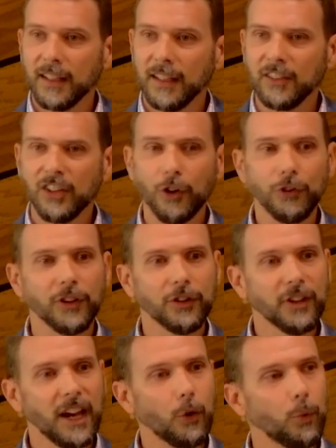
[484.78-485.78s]
It tells us
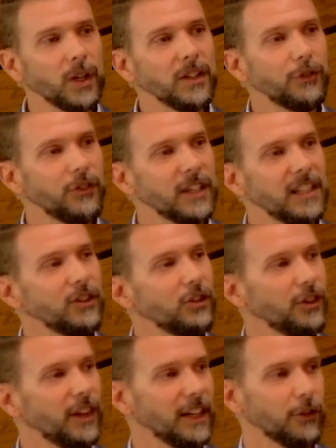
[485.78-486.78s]
how we fit
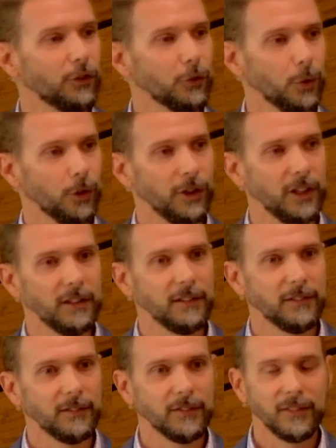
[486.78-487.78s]
into that story,
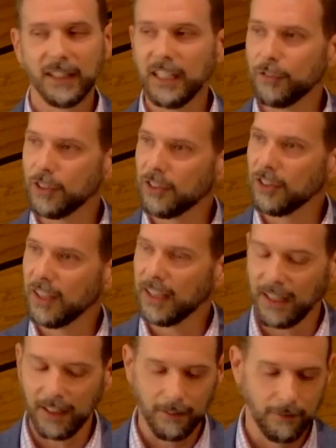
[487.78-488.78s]
even today.